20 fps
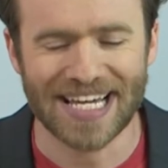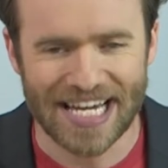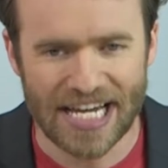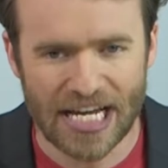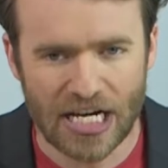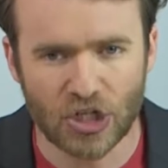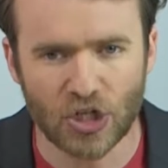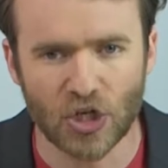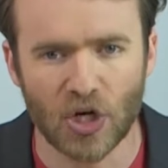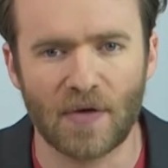
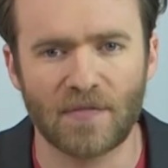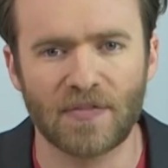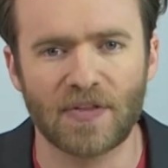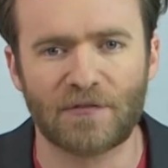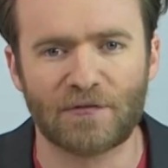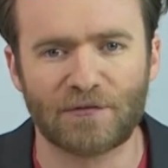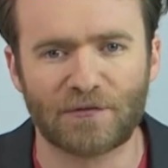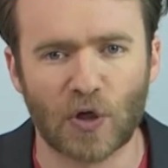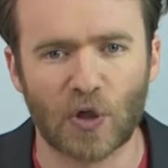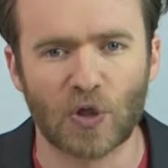each of
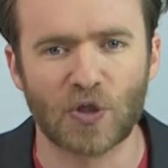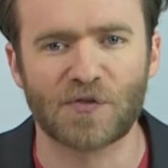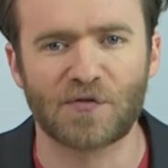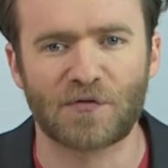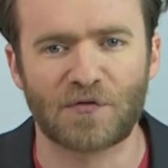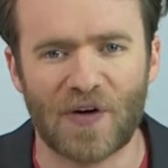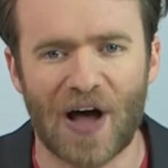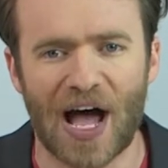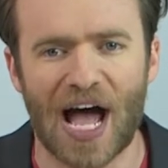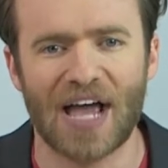the first
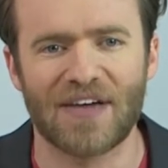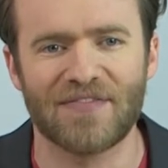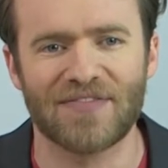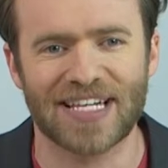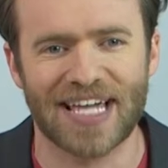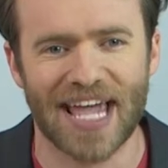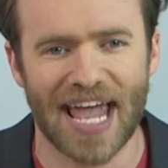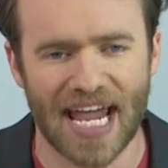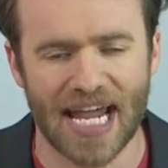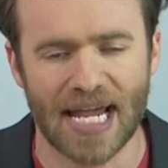
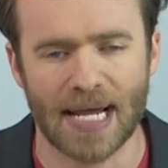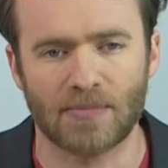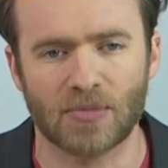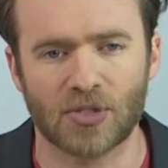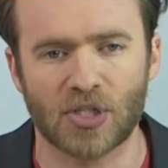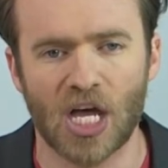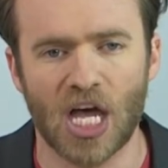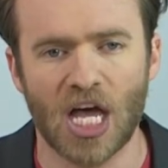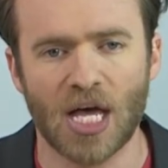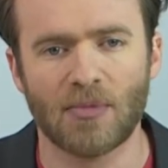5
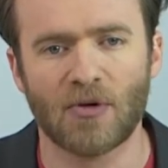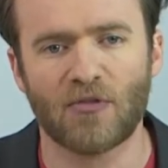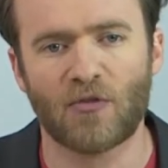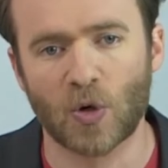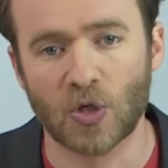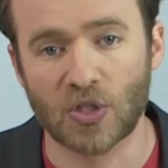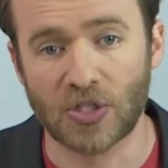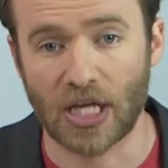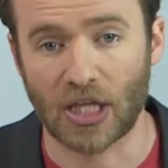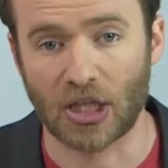games
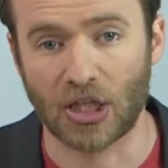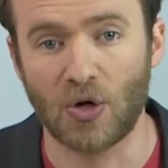before St.